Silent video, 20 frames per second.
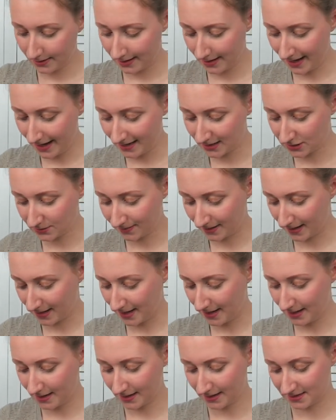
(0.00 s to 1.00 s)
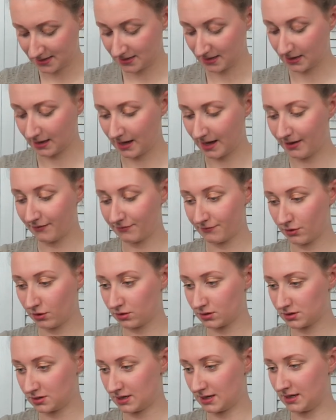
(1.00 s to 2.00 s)
next pair, I still have
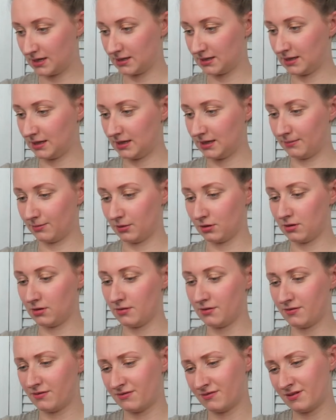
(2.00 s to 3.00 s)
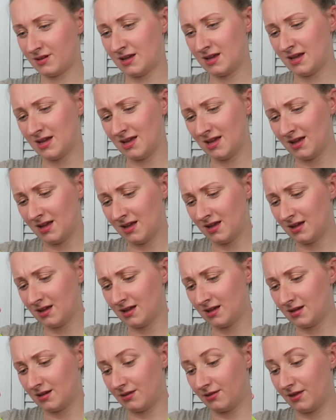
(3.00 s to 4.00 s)
not taken the label off.
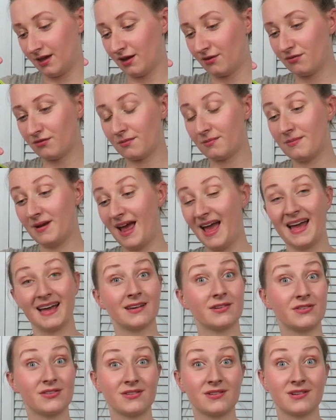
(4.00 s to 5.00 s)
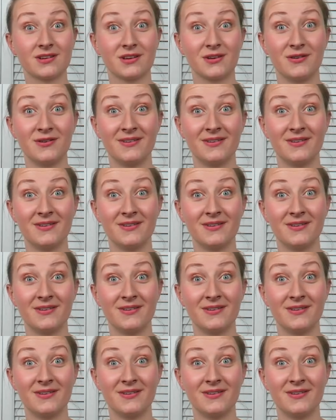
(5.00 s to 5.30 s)
They are from Next.